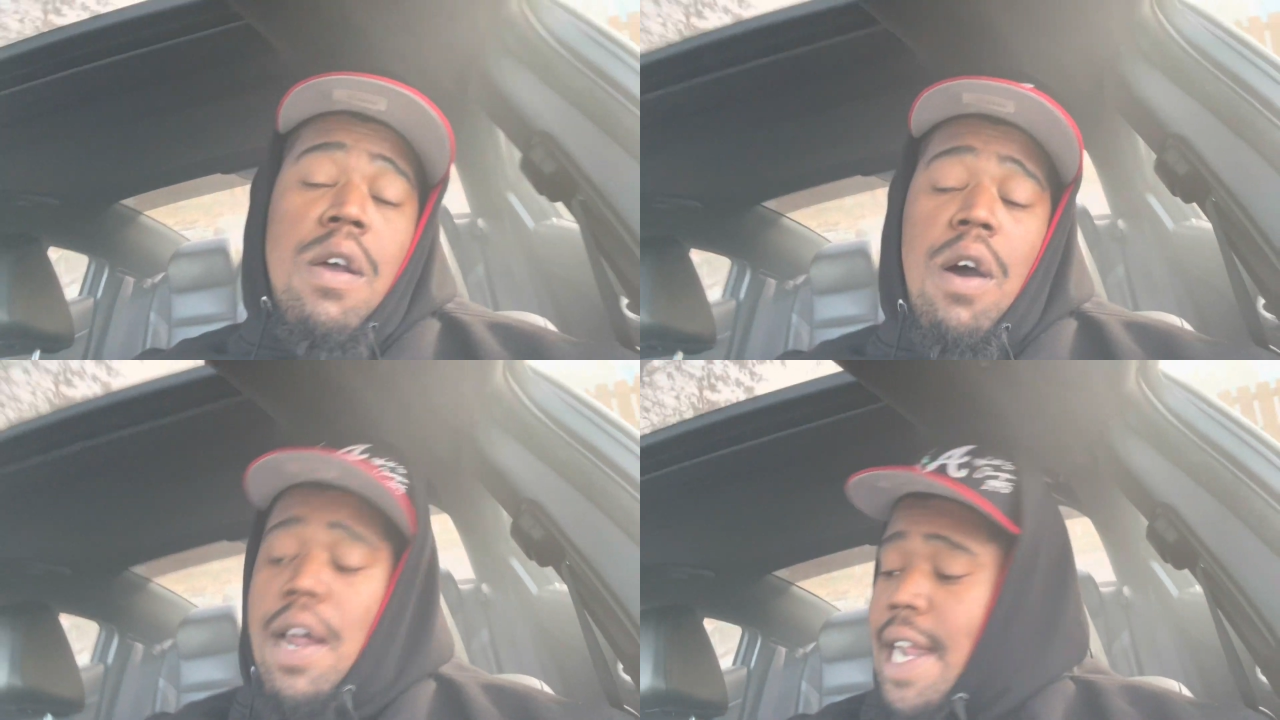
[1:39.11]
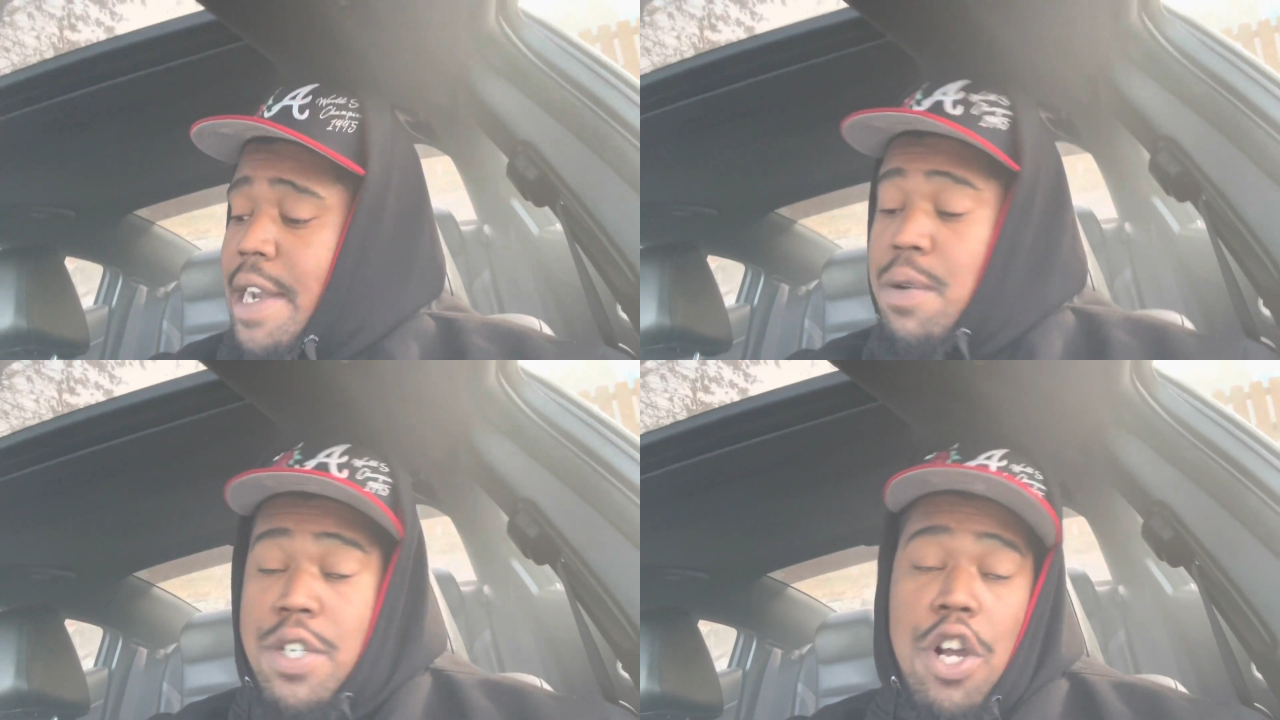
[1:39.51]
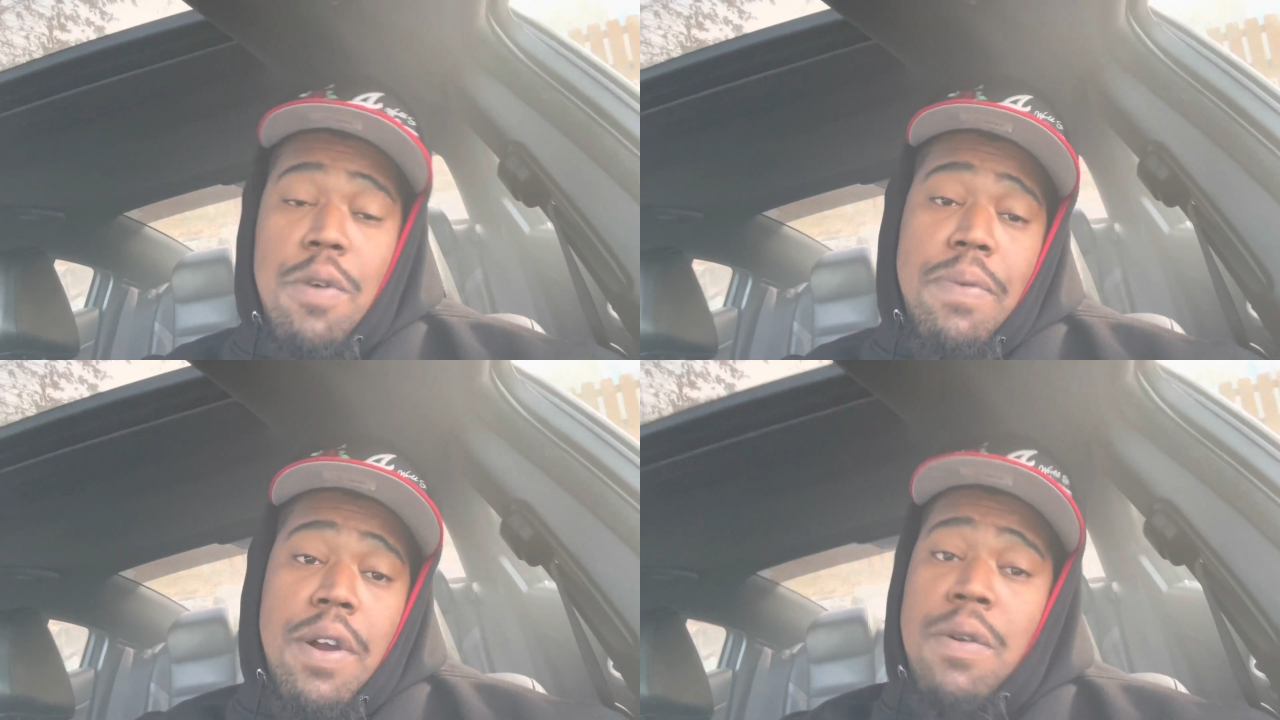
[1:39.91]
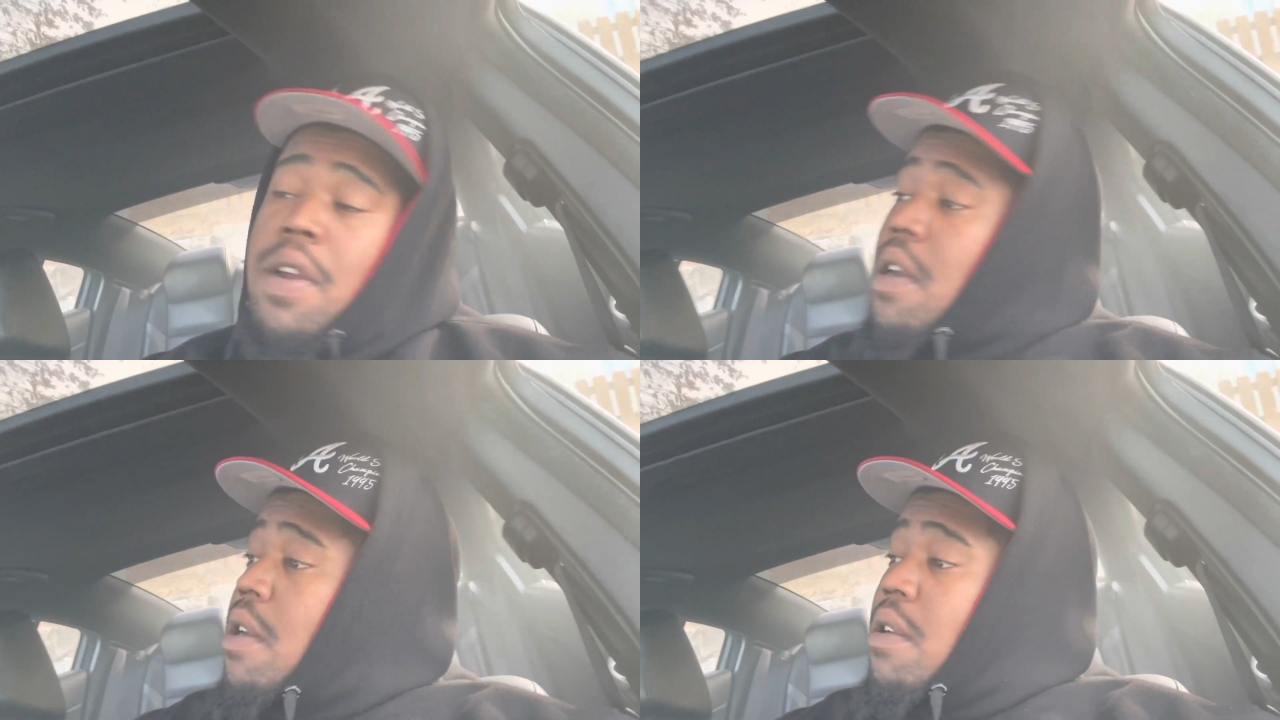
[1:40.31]
All I know is GoPro
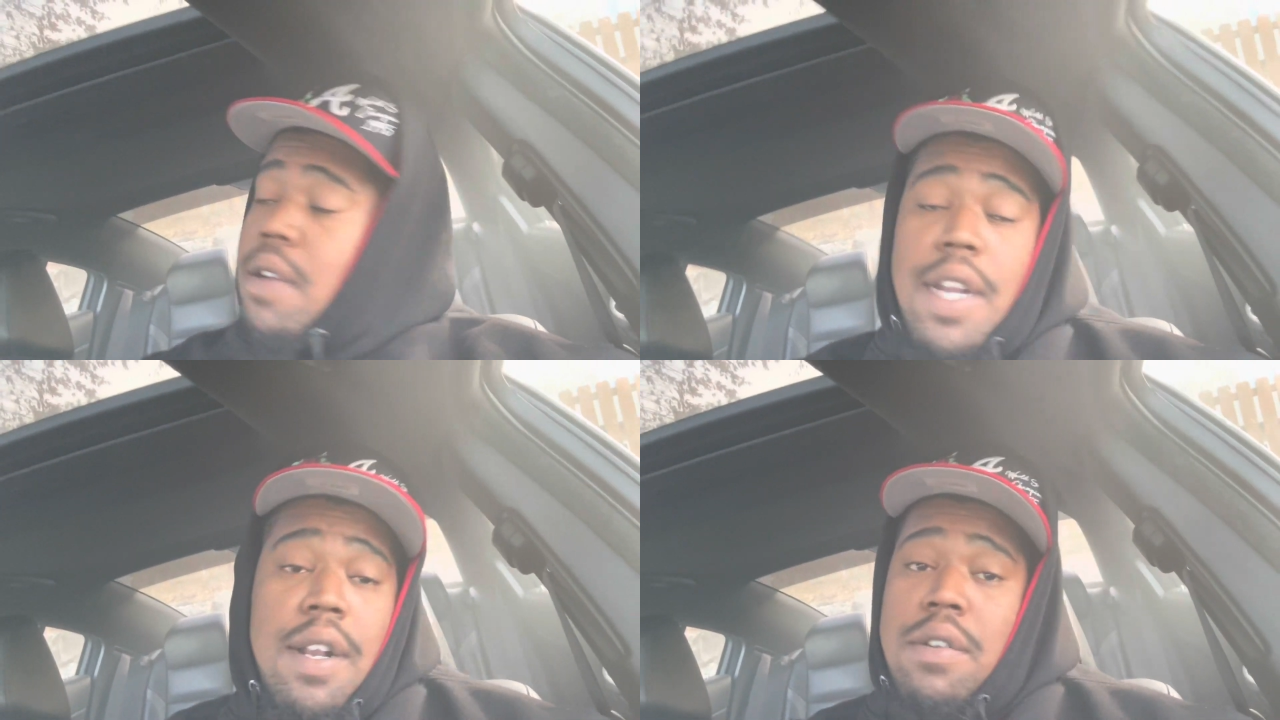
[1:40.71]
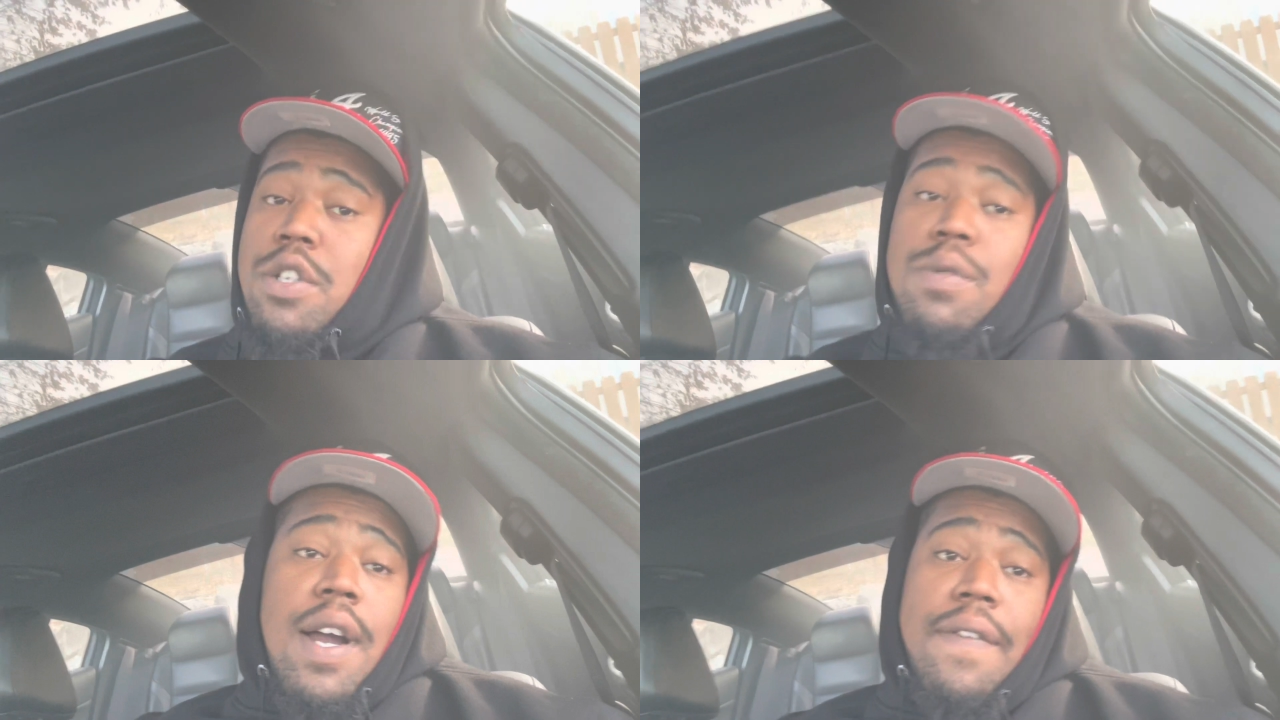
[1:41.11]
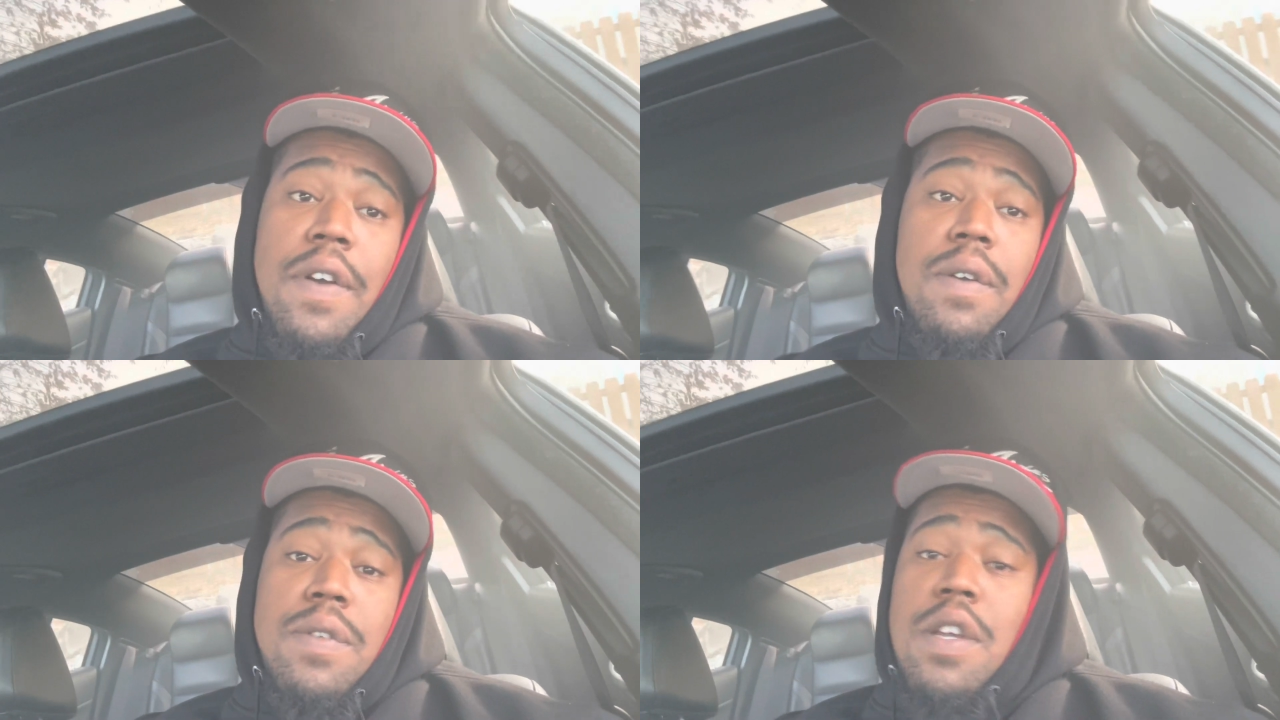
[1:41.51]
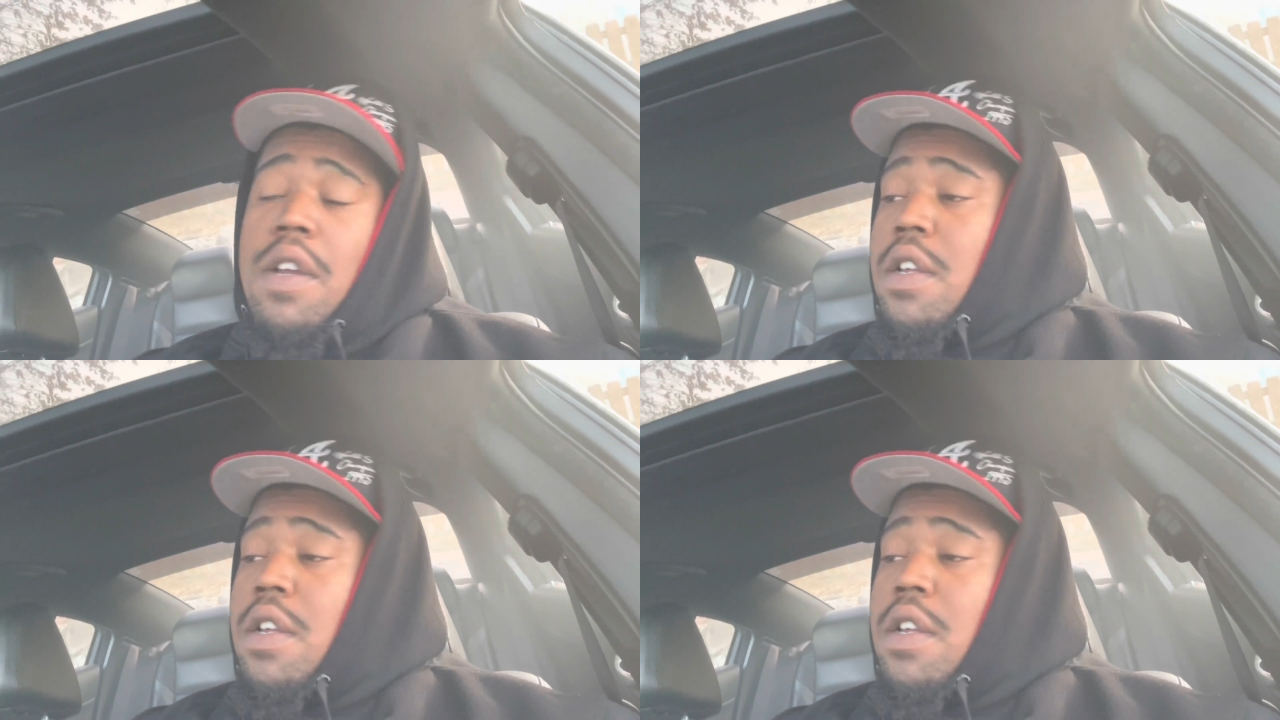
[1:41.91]
and two iPhones.